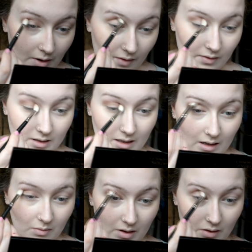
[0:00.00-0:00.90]
but
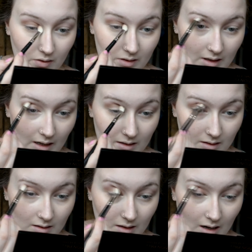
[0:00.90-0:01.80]
obviously with hooded eyes
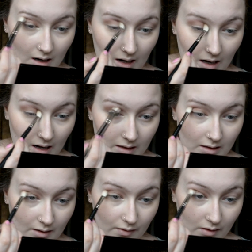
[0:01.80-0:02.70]
it's kind of
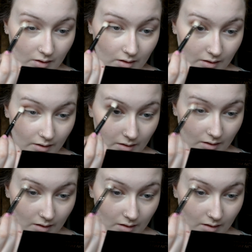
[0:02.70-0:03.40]
difficult.